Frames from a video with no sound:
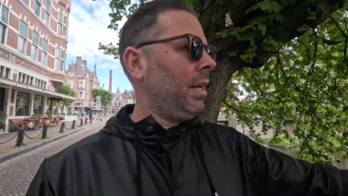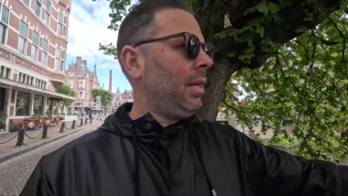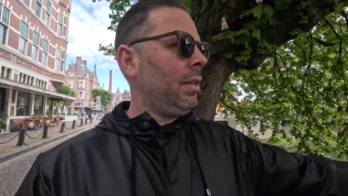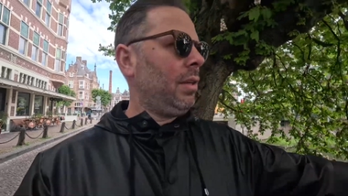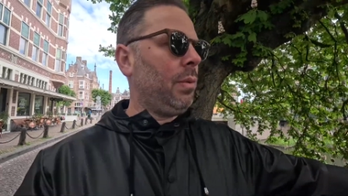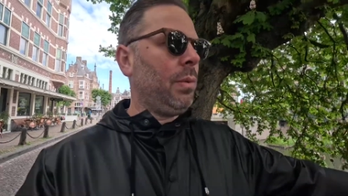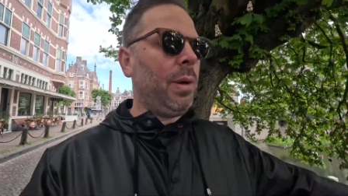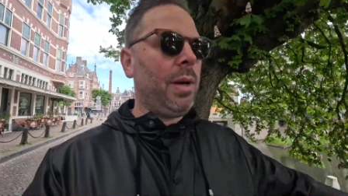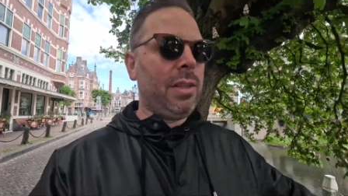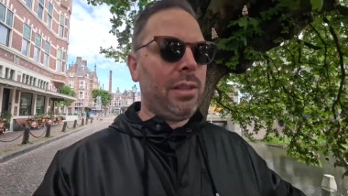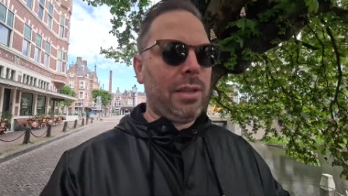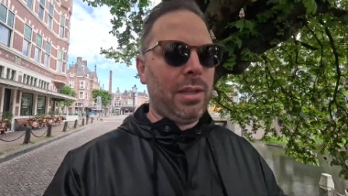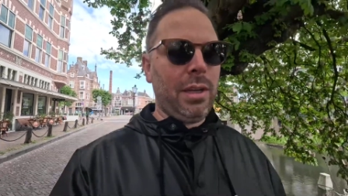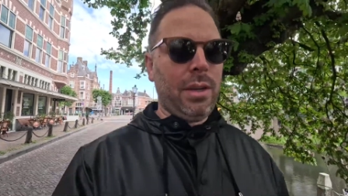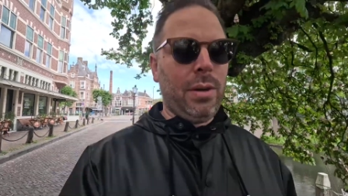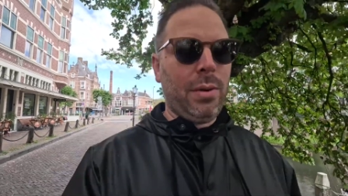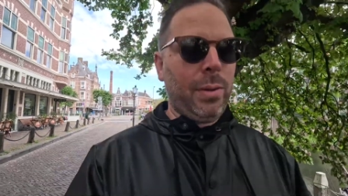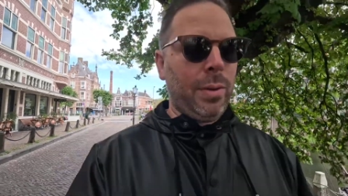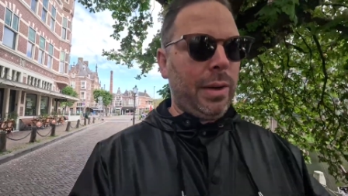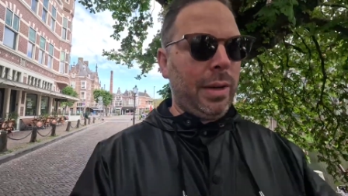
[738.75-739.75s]
the water
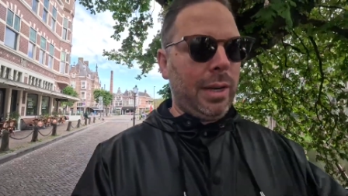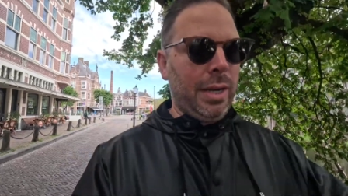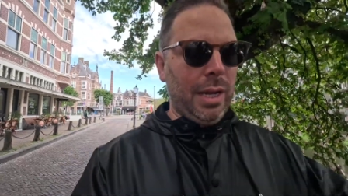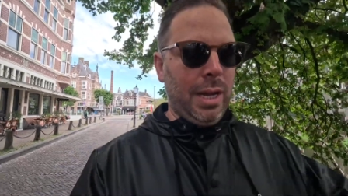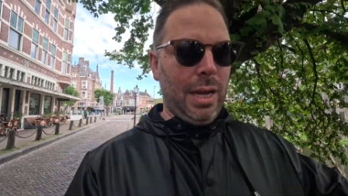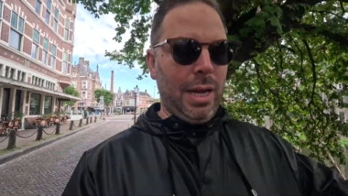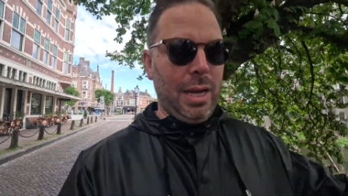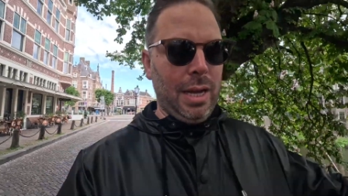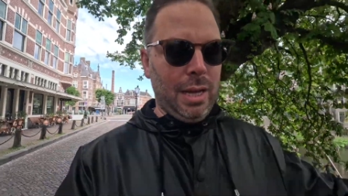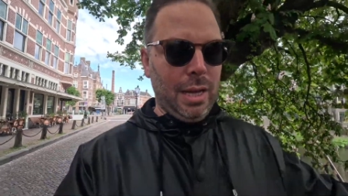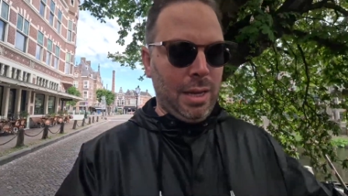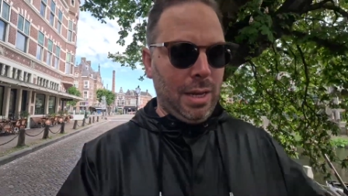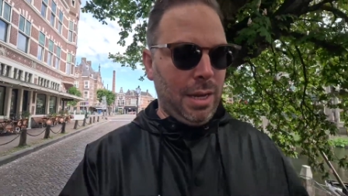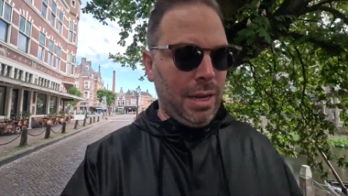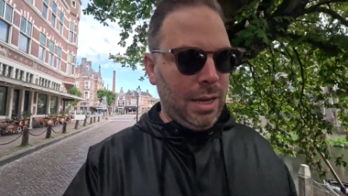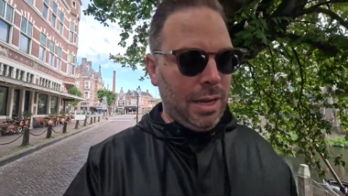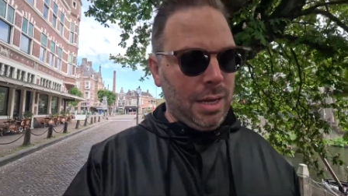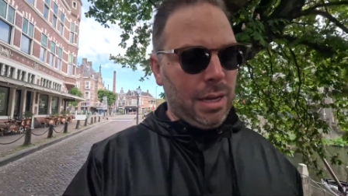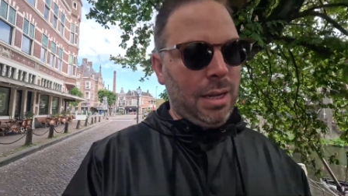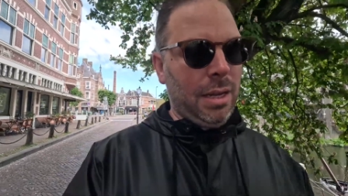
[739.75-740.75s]
or
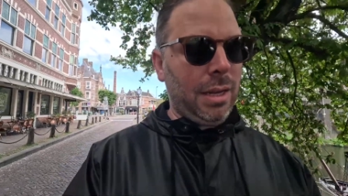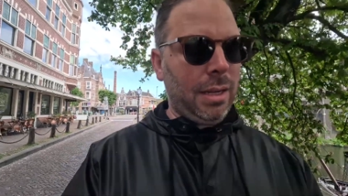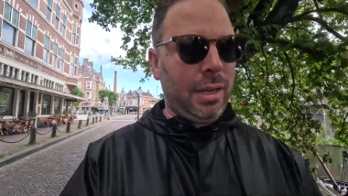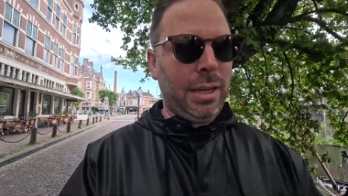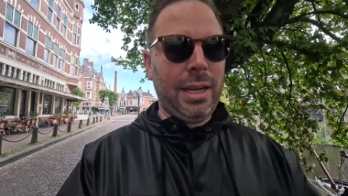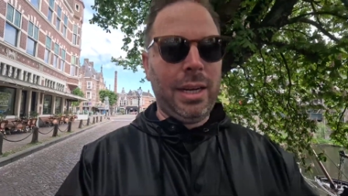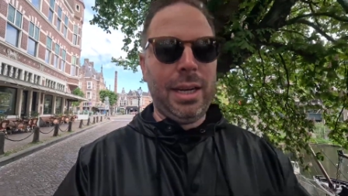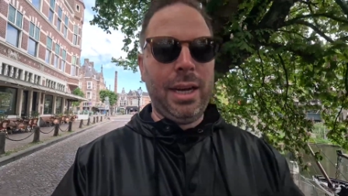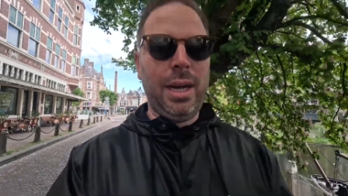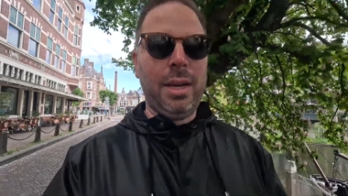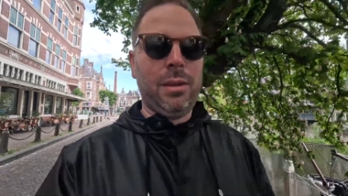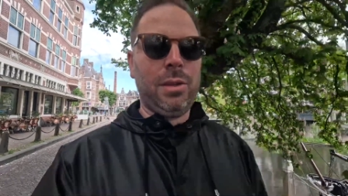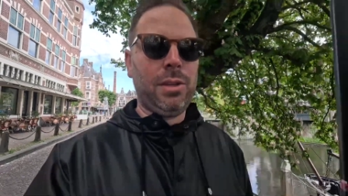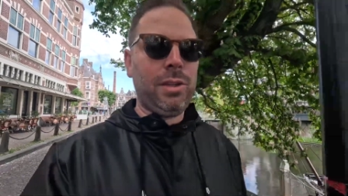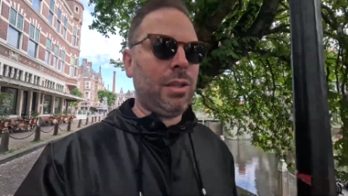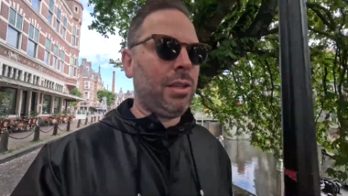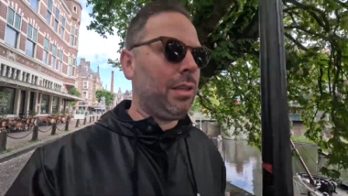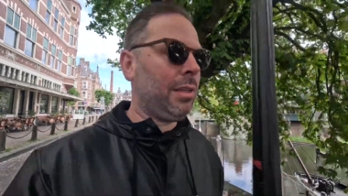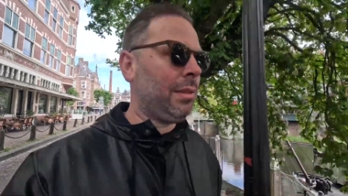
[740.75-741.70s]
the canals.